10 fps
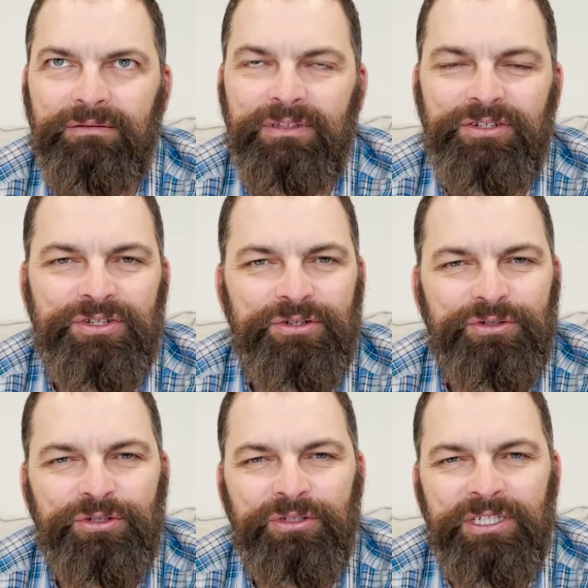there's no
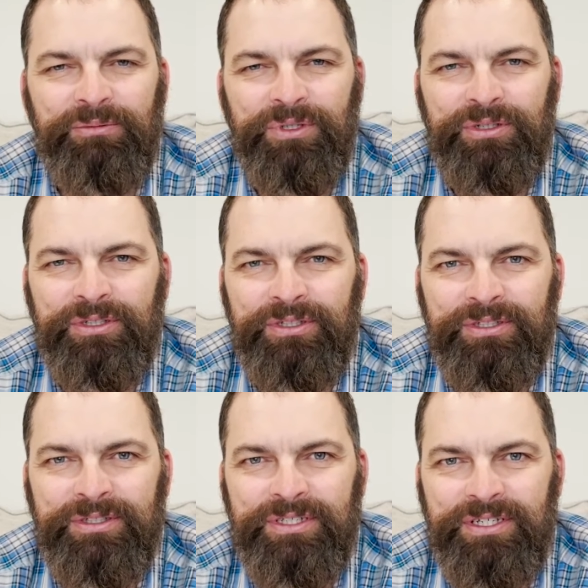trolling
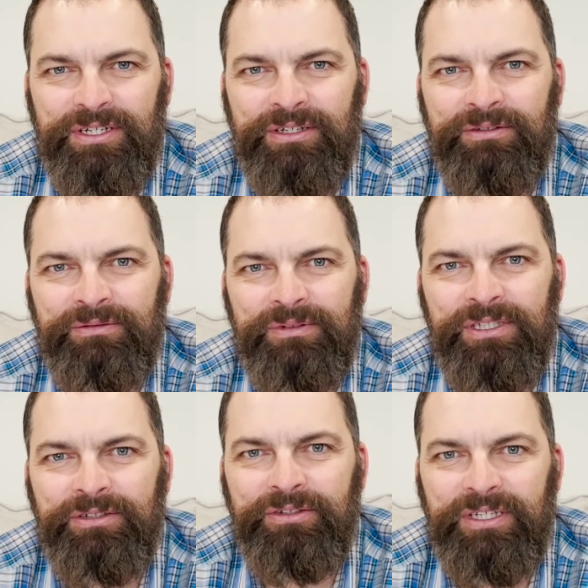motors, you know,
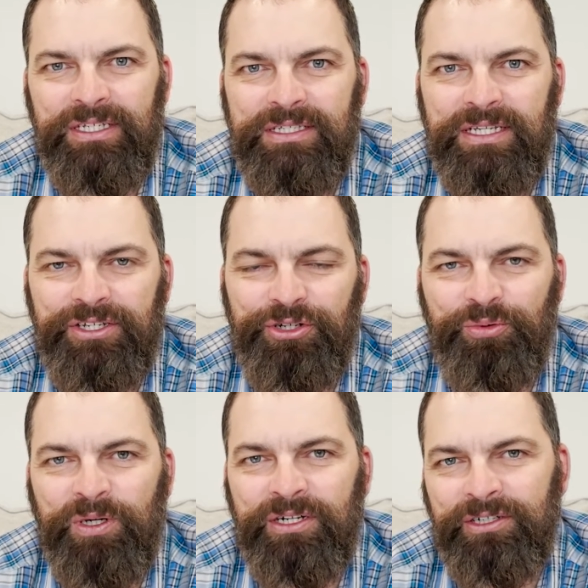little things that you'd
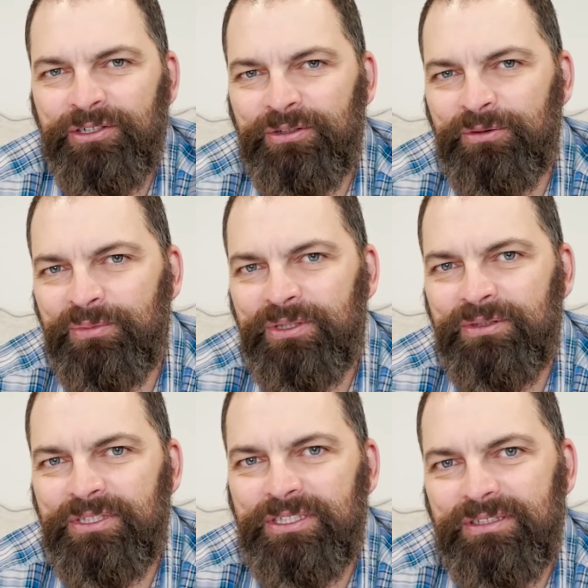want on your own boat,